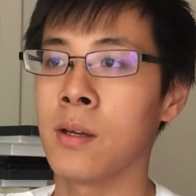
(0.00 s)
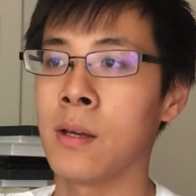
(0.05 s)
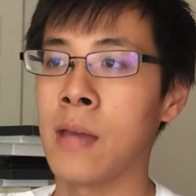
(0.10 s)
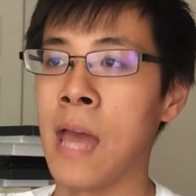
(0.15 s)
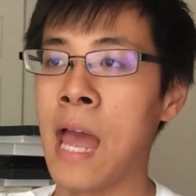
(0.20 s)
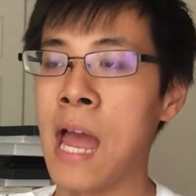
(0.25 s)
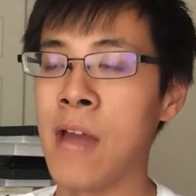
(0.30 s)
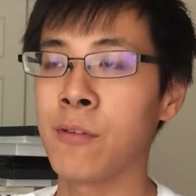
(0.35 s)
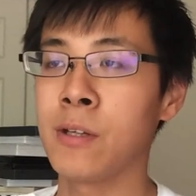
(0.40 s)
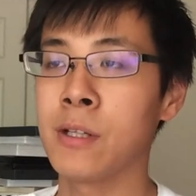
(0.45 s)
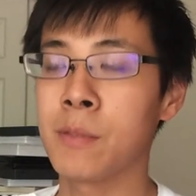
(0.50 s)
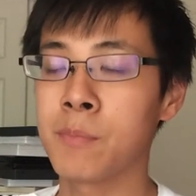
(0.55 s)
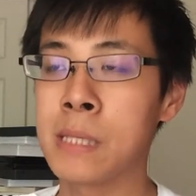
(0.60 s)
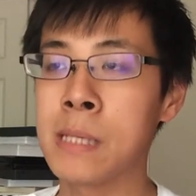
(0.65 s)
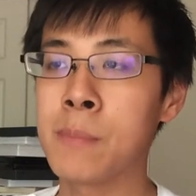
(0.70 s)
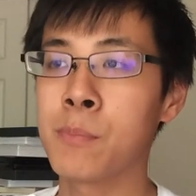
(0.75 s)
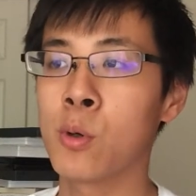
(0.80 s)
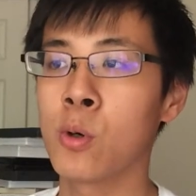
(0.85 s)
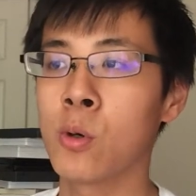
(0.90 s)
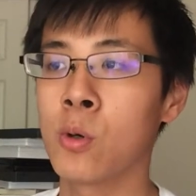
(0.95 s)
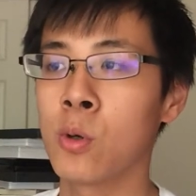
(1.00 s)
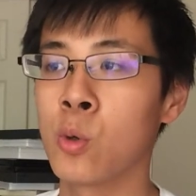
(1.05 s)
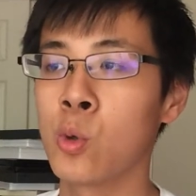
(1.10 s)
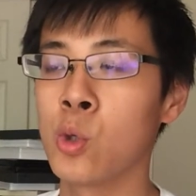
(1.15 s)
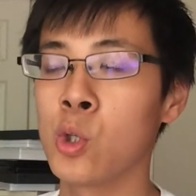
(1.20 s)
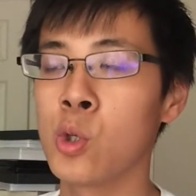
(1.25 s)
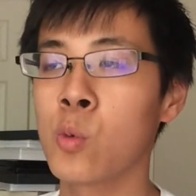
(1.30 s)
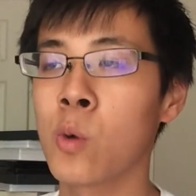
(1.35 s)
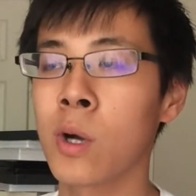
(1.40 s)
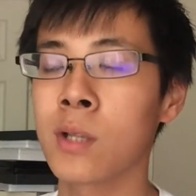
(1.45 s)
having the people who
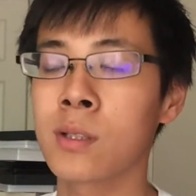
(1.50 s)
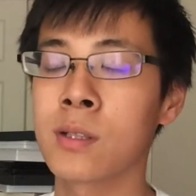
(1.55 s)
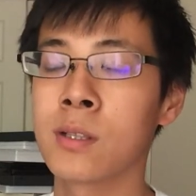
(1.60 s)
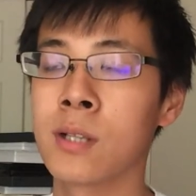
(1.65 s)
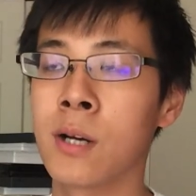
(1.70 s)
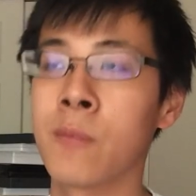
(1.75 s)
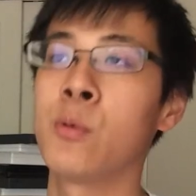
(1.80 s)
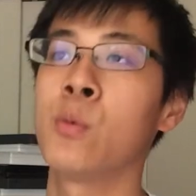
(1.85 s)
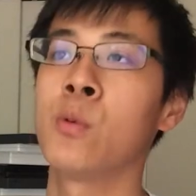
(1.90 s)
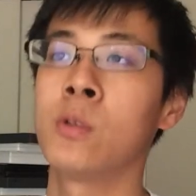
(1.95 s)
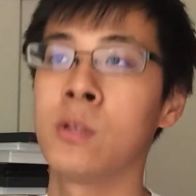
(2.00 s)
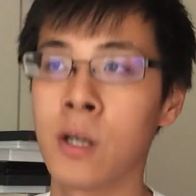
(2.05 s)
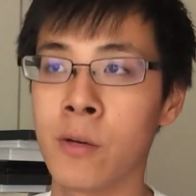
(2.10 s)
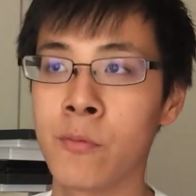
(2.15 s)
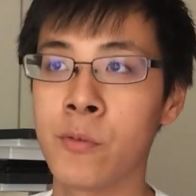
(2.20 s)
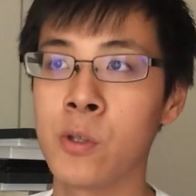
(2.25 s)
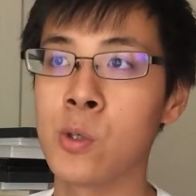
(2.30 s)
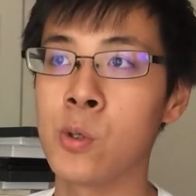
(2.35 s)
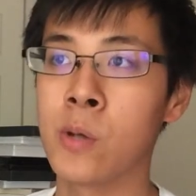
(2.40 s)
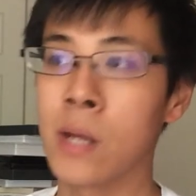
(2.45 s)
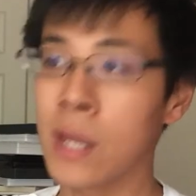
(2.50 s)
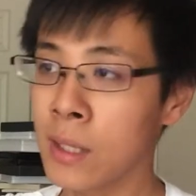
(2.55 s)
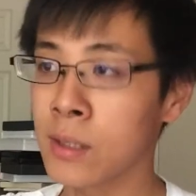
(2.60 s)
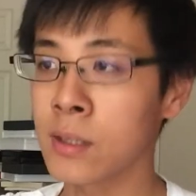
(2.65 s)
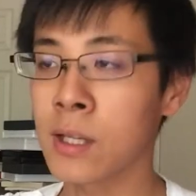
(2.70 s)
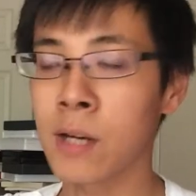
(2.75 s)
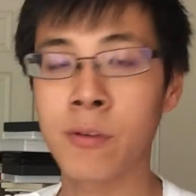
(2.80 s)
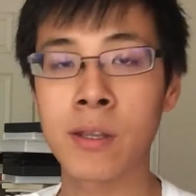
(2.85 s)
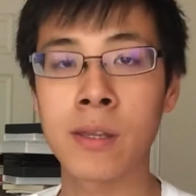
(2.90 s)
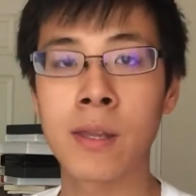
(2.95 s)
you want to love you and
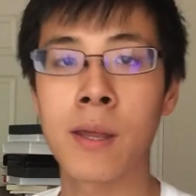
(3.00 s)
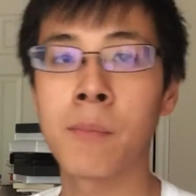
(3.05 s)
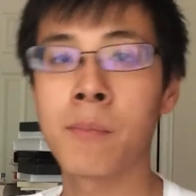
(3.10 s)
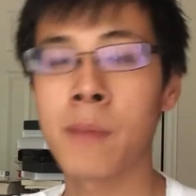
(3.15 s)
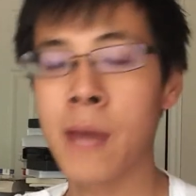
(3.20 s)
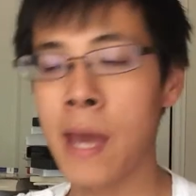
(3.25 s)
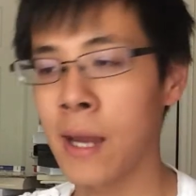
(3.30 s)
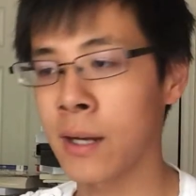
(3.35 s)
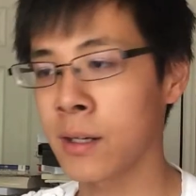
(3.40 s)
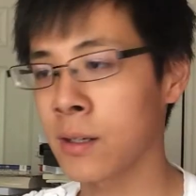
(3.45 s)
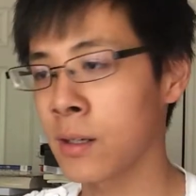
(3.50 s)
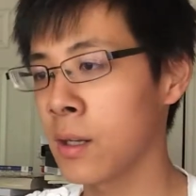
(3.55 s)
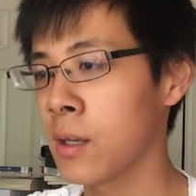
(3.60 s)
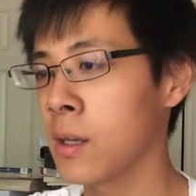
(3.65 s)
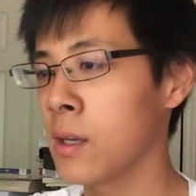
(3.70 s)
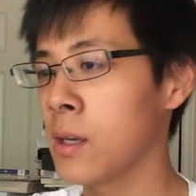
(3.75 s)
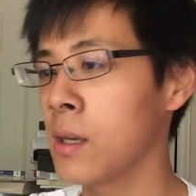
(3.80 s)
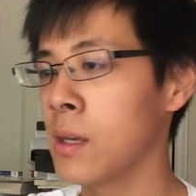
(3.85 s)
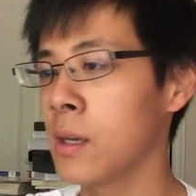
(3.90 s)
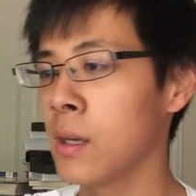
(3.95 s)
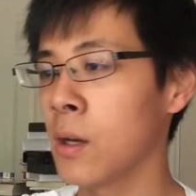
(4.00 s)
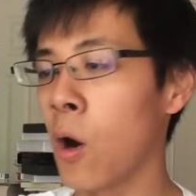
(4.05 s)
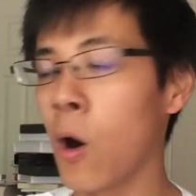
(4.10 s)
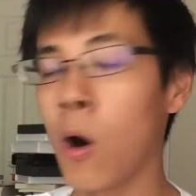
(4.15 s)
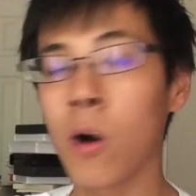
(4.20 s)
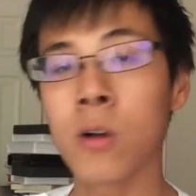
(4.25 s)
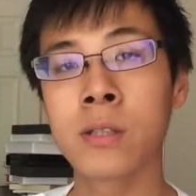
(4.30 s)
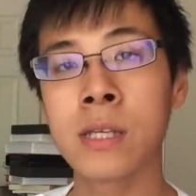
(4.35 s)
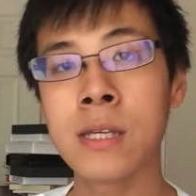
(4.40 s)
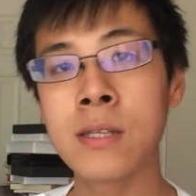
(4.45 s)
loving them back,
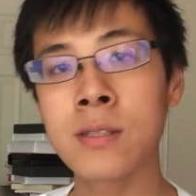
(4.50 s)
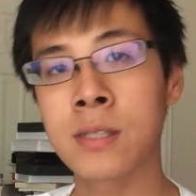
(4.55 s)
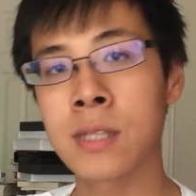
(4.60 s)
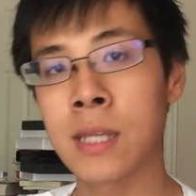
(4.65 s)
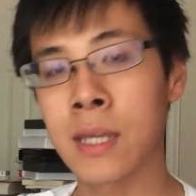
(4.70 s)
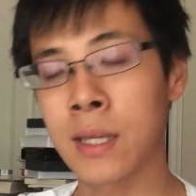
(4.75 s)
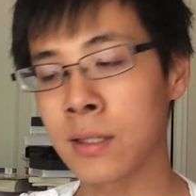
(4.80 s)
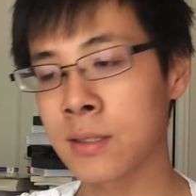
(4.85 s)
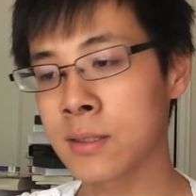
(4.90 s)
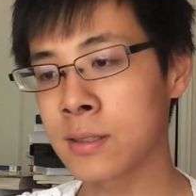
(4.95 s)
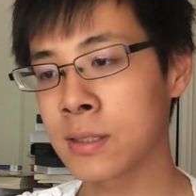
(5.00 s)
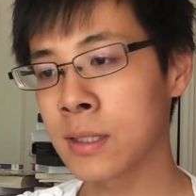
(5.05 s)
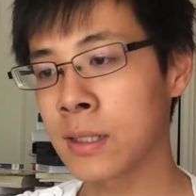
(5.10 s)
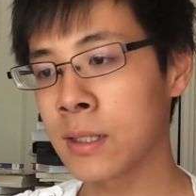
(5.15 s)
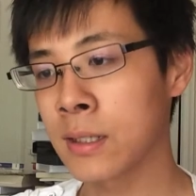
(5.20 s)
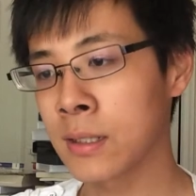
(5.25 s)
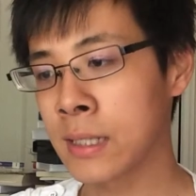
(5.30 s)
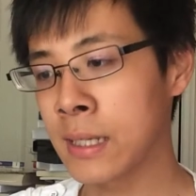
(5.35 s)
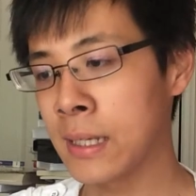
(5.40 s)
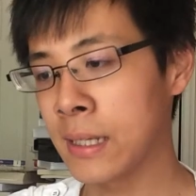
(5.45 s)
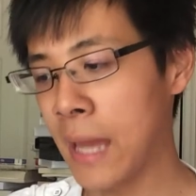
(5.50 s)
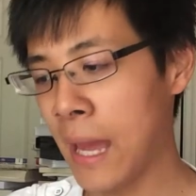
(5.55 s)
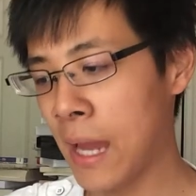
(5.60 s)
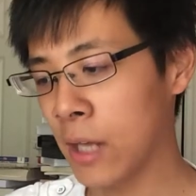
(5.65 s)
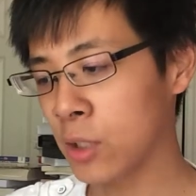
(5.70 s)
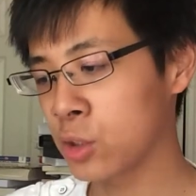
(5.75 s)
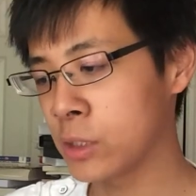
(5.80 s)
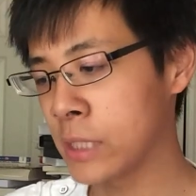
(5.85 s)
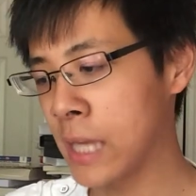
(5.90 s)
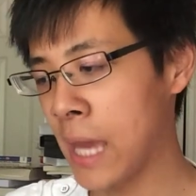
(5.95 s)
all these things can
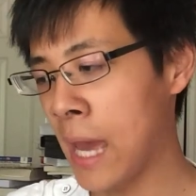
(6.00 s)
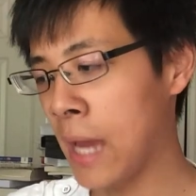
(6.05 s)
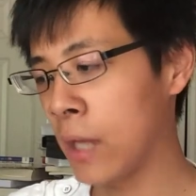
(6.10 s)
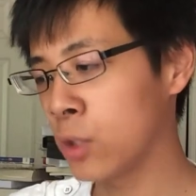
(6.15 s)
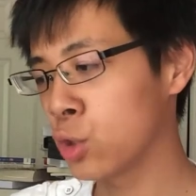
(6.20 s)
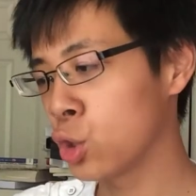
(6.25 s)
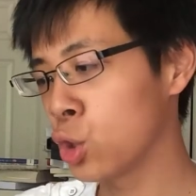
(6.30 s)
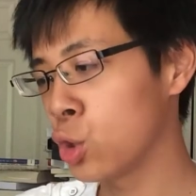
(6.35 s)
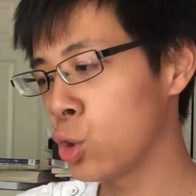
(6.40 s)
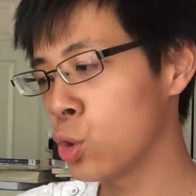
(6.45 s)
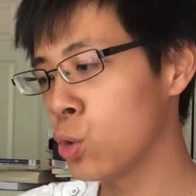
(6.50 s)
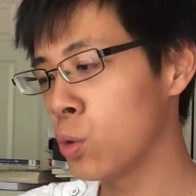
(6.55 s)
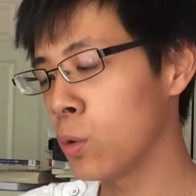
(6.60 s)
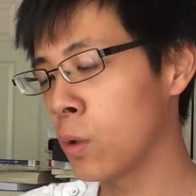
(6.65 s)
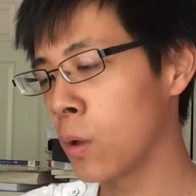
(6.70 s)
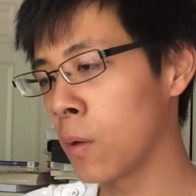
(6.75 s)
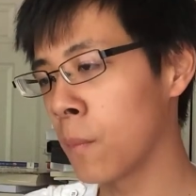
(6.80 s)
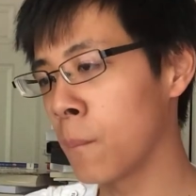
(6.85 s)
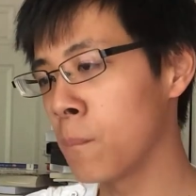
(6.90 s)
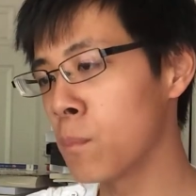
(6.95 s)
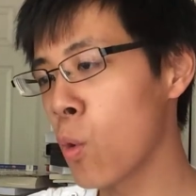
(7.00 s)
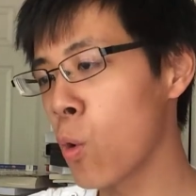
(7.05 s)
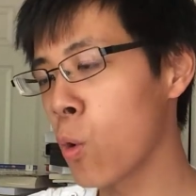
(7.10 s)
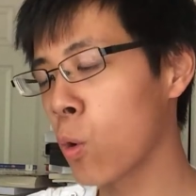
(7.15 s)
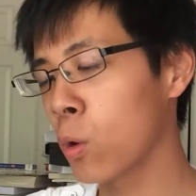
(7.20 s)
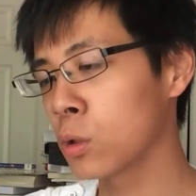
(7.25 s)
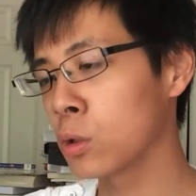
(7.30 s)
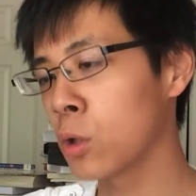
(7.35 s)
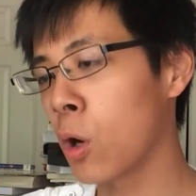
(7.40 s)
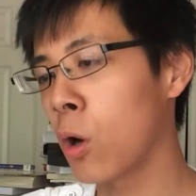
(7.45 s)
actually add to
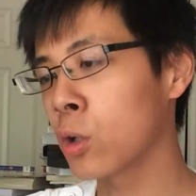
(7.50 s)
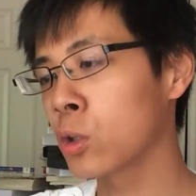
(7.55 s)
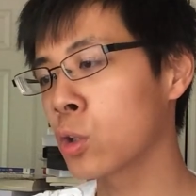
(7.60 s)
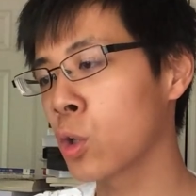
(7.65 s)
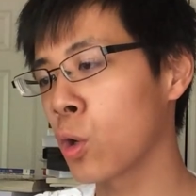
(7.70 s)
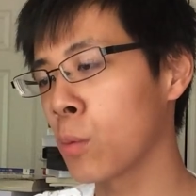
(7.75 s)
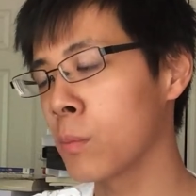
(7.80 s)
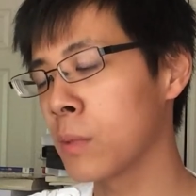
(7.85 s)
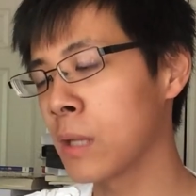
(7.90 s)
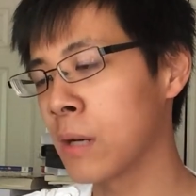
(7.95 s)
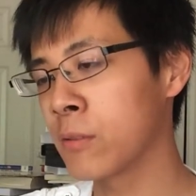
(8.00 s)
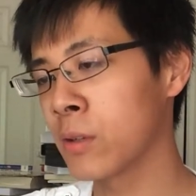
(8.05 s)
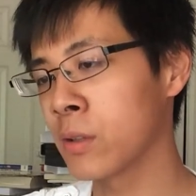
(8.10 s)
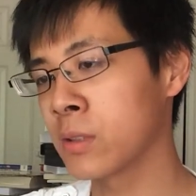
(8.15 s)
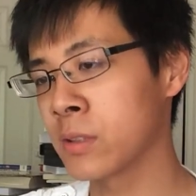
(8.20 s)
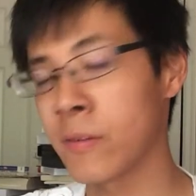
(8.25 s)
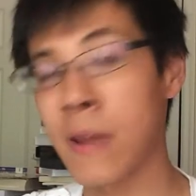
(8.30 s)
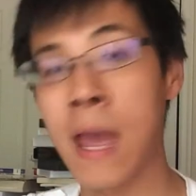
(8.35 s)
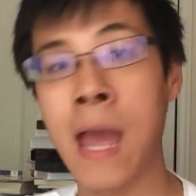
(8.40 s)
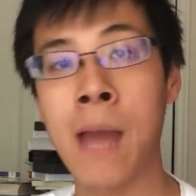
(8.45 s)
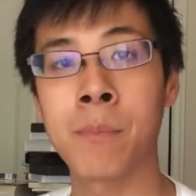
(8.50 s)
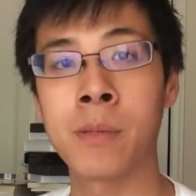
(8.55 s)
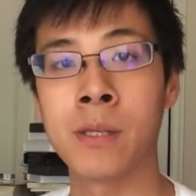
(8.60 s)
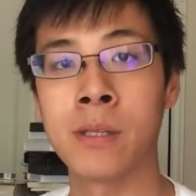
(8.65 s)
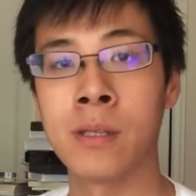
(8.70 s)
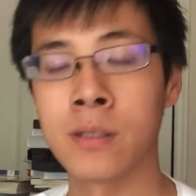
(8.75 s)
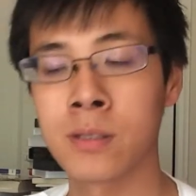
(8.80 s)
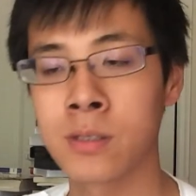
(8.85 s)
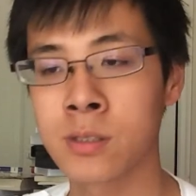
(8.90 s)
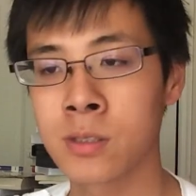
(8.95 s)
more long-term levels of
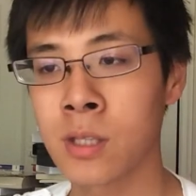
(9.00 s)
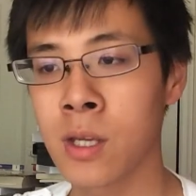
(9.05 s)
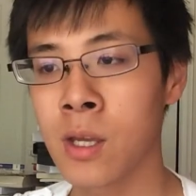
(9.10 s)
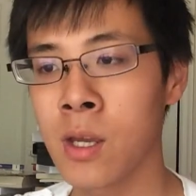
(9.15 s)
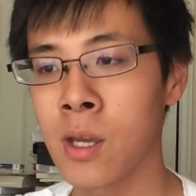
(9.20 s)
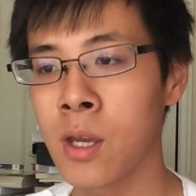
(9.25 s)
happiness.